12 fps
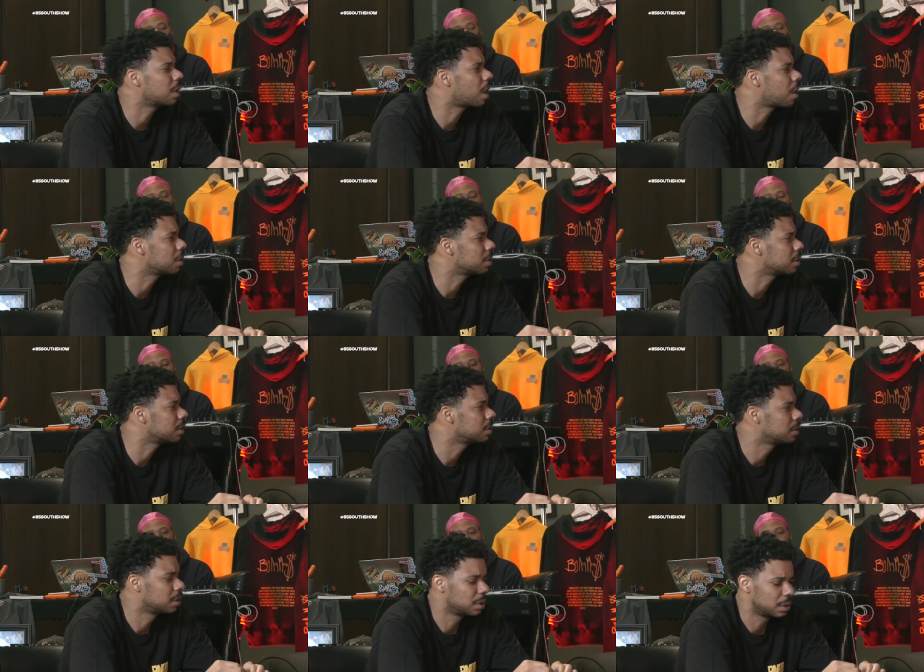old? years
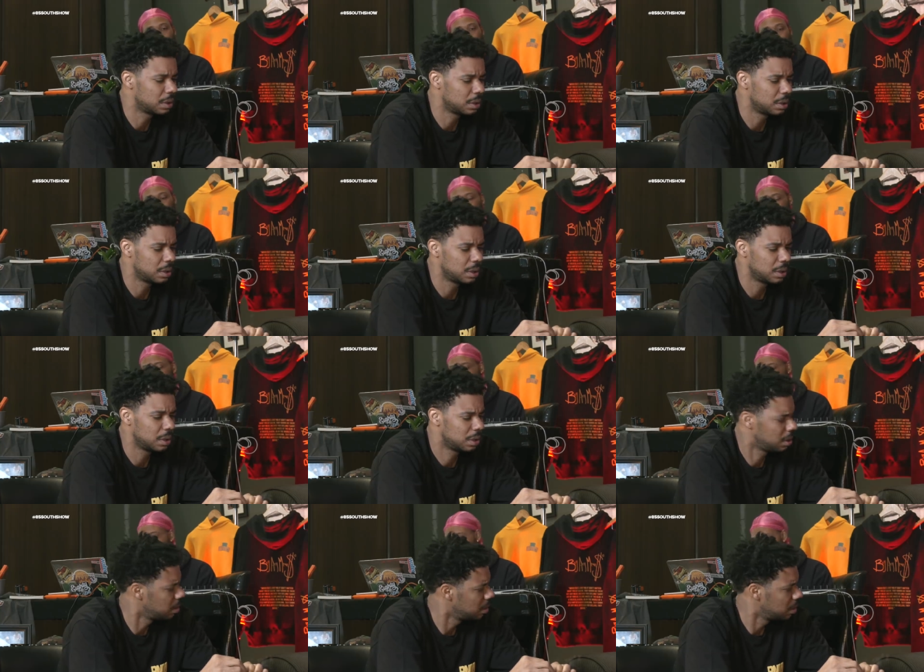old, boy.
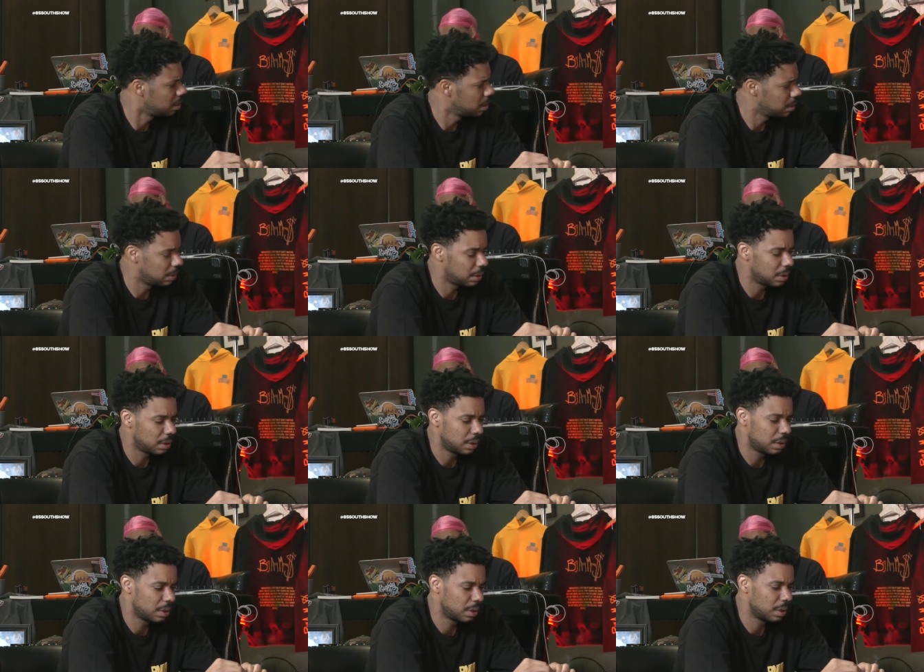I
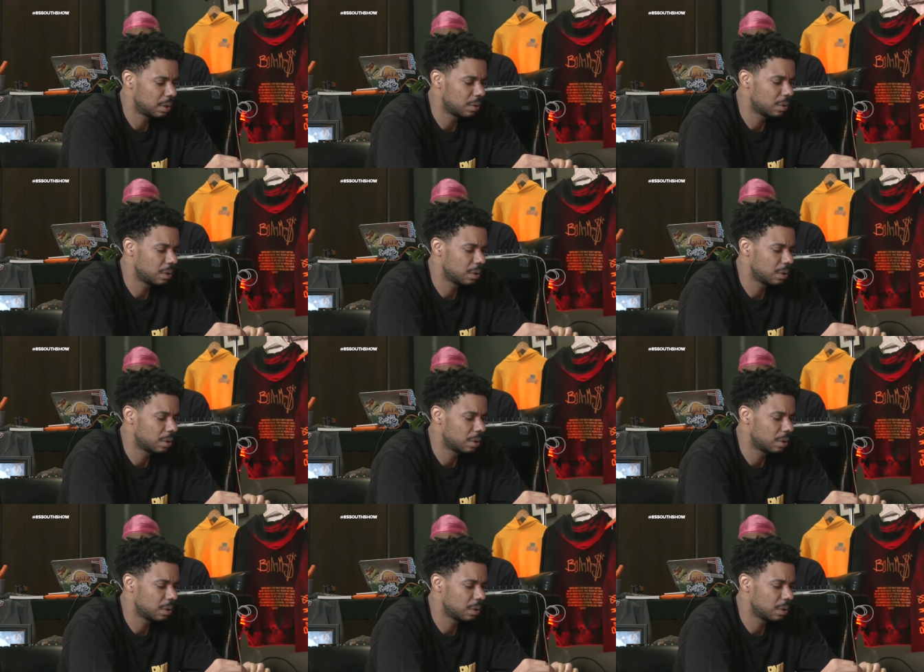know. Thompson,